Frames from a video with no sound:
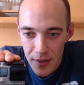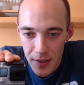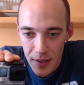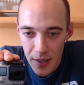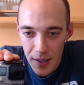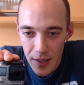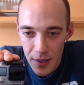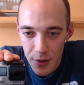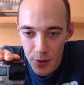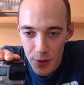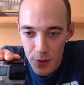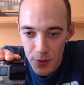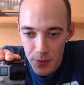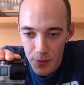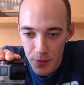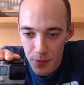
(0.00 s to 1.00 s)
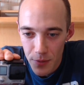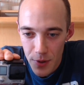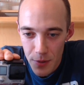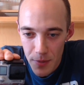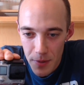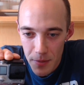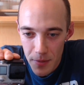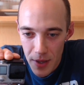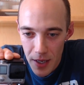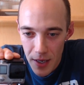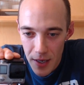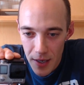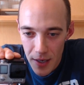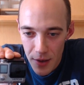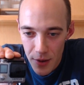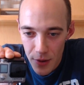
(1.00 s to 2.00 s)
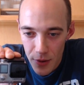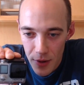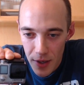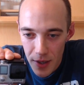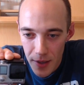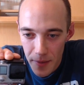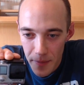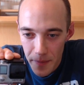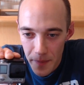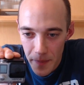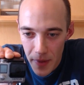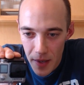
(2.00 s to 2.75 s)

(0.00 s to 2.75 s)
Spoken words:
I don't know. What do you mean by that? I don't know.